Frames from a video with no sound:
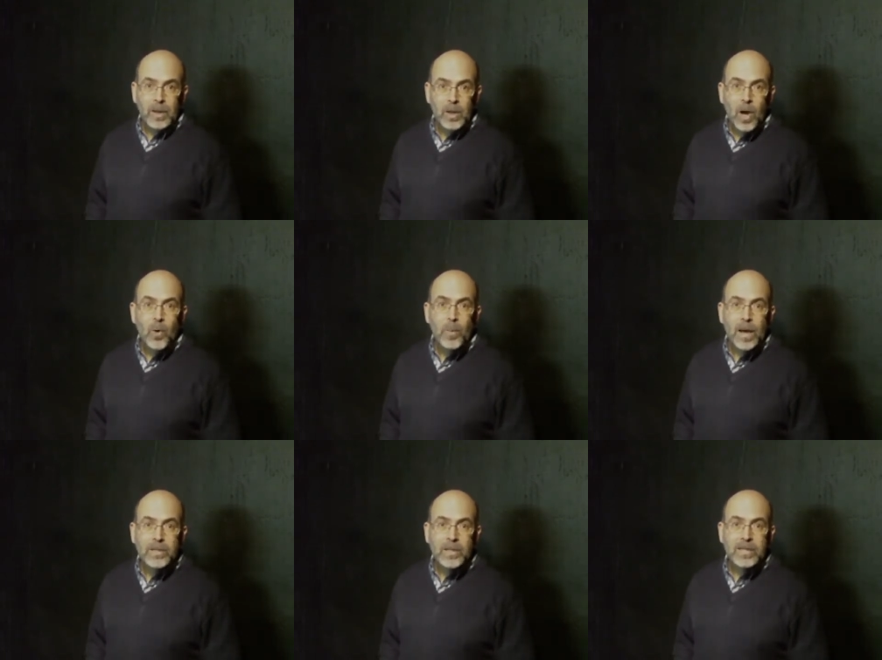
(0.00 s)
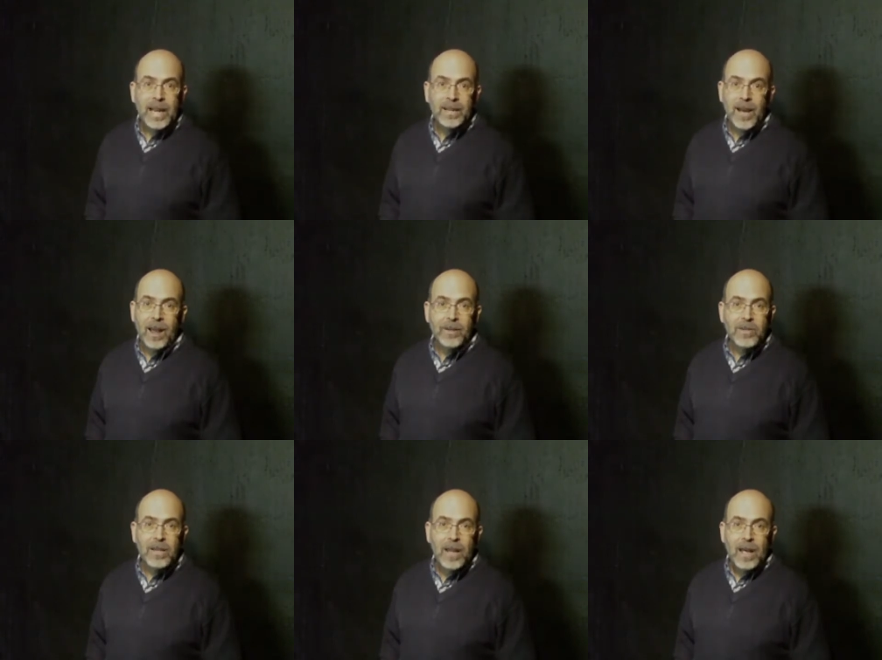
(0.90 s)
low budget
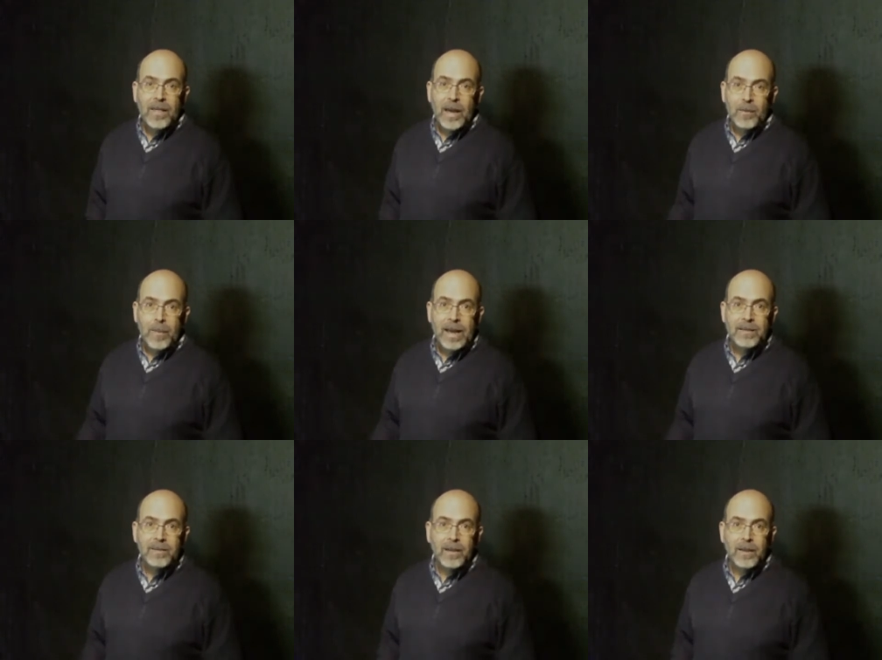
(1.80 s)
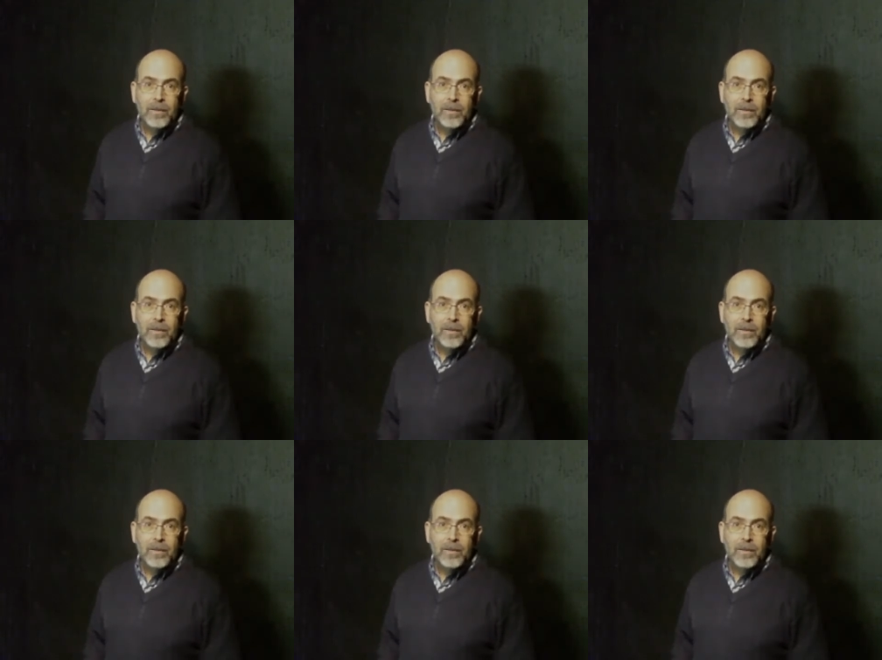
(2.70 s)
technology that makes uh,